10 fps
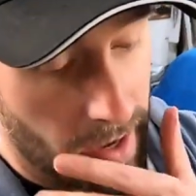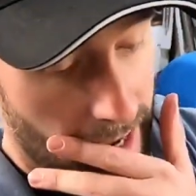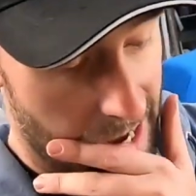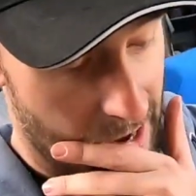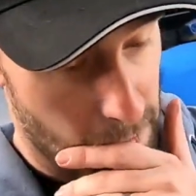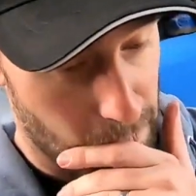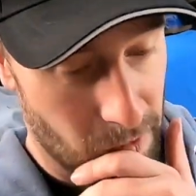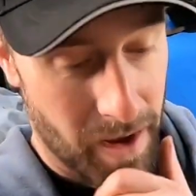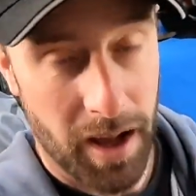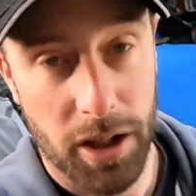
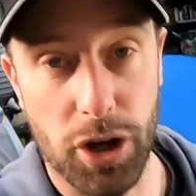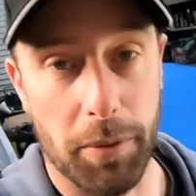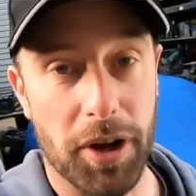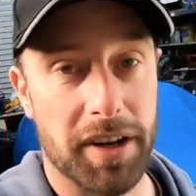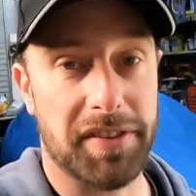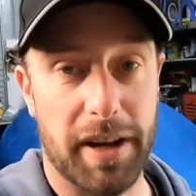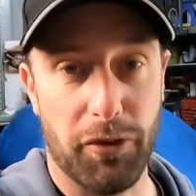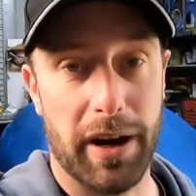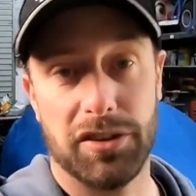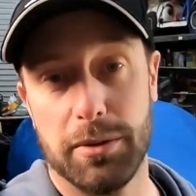Look, I'm not going to stuff
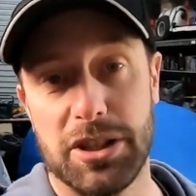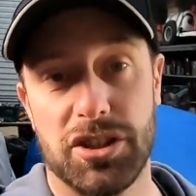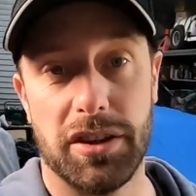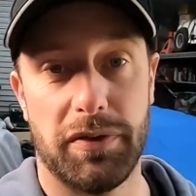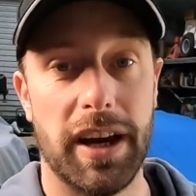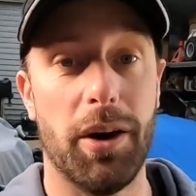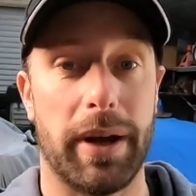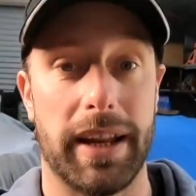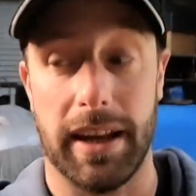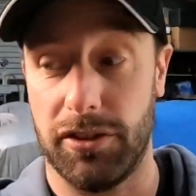around too much in this video. We're
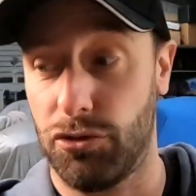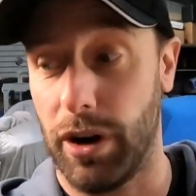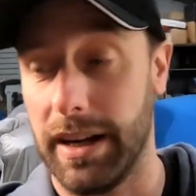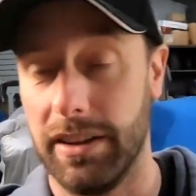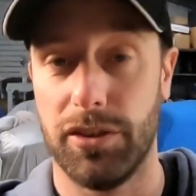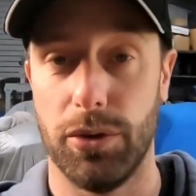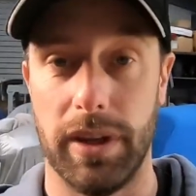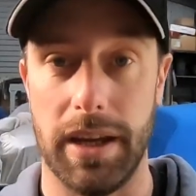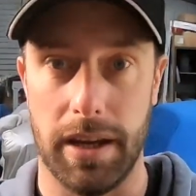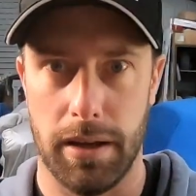going to get straight into
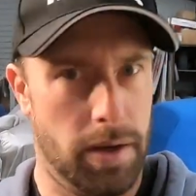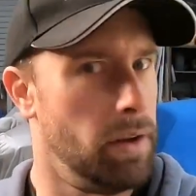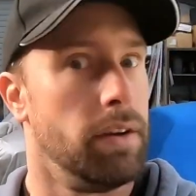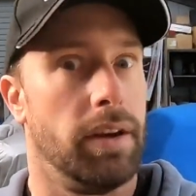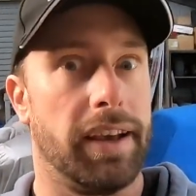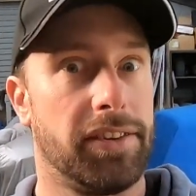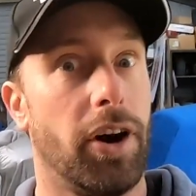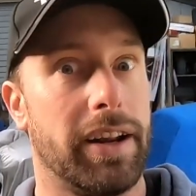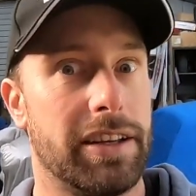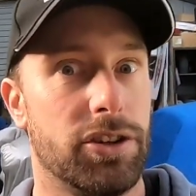the
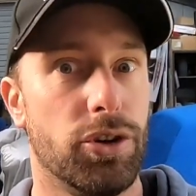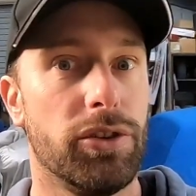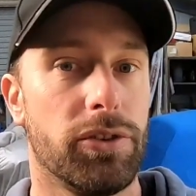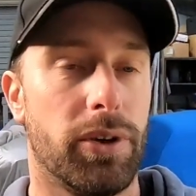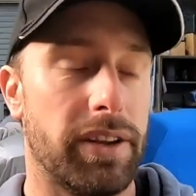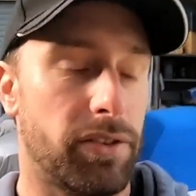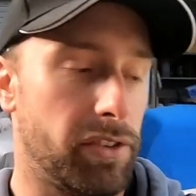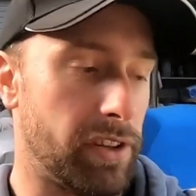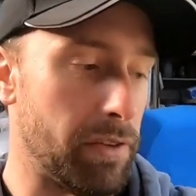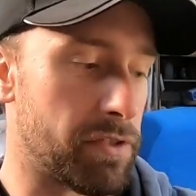exciting news and all that sort of
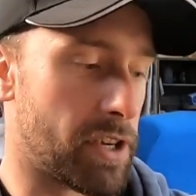stuff.